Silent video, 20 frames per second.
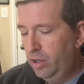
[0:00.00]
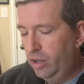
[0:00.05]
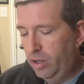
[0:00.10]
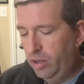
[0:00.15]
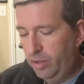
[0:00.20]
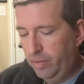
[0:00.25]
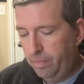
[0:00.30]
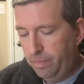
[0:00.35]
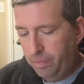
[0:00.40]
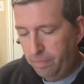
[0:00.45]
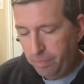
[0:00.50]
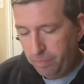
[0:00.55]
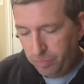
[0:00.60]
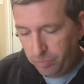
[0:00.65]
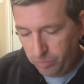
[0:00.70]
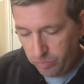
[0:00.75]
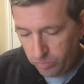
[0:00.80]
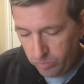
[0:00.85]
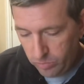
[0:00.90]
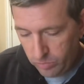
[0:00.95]
Um,
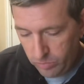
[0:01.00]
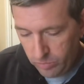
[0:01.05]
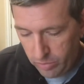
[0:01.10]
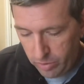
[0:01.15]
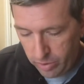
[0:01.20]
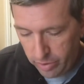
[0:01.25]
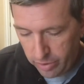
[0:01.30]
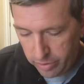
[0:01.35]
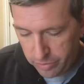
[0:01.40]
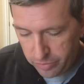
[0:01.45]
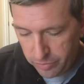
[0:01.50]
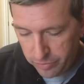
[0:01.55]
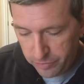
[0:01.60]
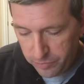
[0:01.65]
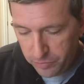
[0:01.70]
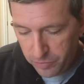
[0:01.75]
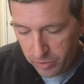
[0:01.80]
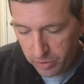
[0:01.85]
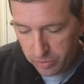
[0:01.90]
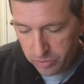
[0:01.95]
I'd like to
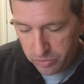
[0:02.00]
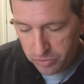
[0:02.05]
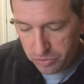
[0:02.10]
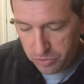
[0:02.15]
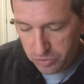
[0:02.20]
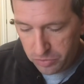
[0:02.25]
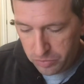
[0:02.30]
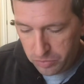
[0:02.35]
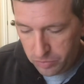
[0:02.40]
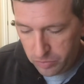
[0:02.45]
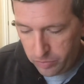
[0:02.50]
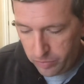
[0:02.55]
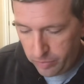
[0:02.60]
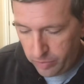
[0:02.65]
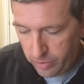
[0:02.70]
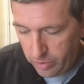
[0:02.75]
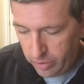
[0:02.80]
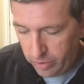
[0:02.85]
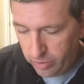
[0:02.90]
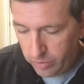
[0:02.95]
refer to
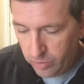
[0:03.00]
the